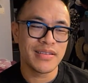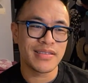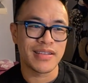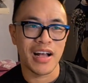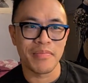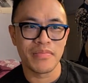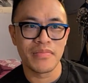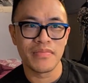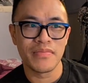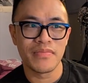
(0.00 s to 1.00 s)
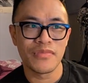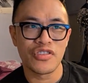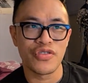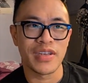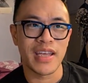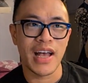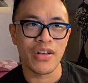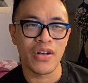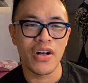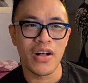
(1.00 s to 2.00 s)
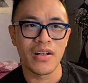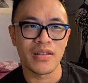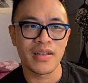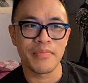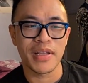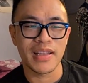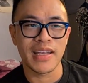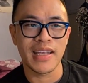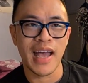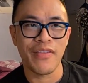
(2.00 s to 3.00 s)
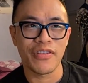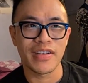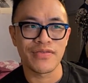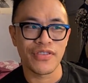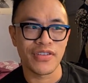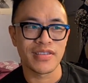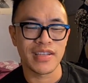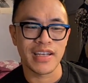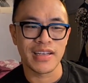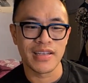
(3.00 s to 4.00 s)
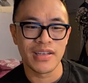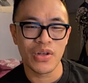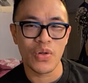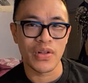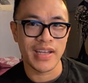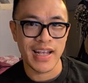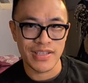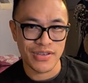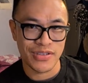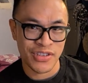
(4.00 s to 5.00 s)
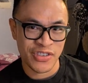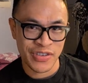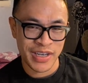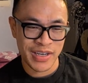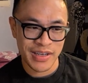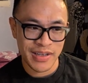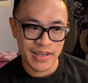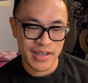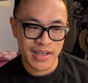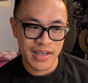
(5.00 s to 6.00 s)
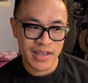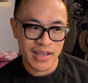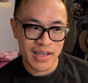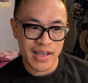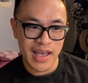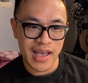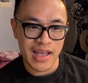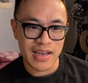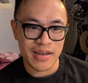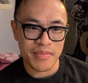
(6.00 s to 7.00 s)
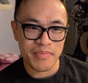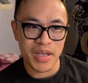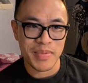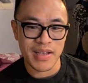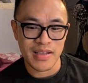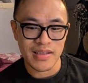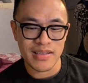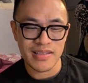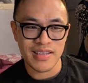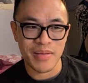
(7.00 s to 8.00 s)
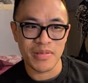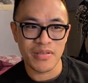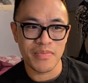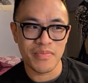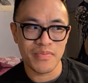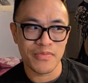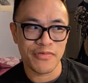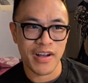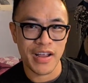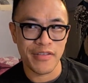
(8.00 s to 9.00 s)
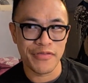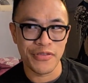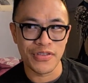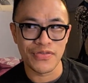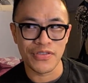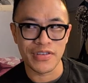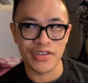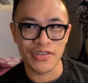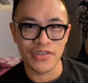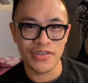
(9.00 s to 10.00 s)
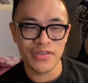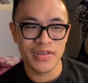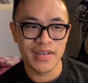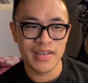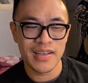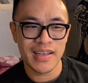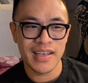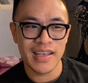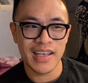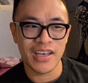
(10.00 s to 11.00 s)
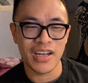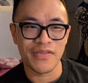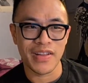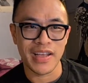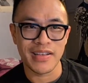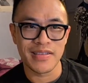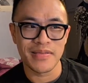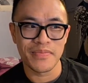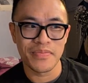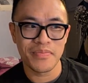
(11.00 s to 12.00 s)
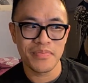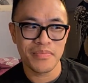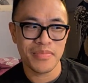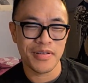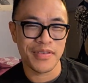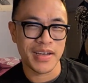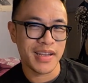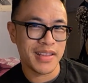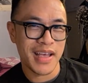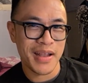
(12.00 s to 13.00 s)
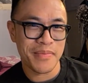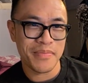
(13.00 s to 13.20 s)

stop drinking alcohol completely after his first like colon cancer surgery and maybe stopped frying foods for dinner, he could have like prevented that